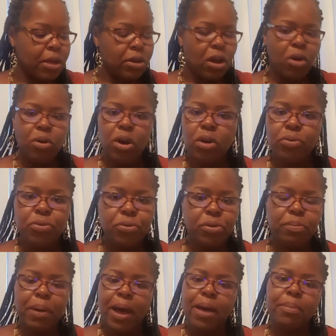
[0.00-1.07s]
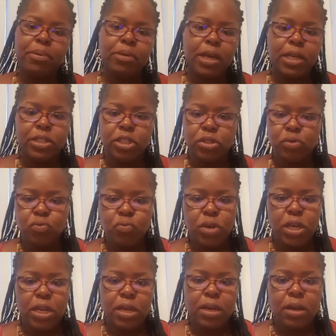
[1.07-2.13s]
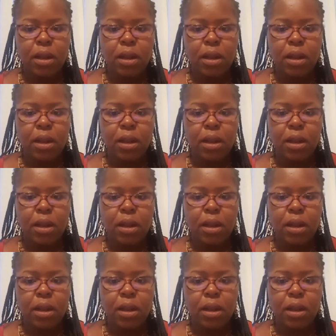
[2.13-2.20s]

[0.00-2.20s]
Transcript: Don't go through the Bible and just read and,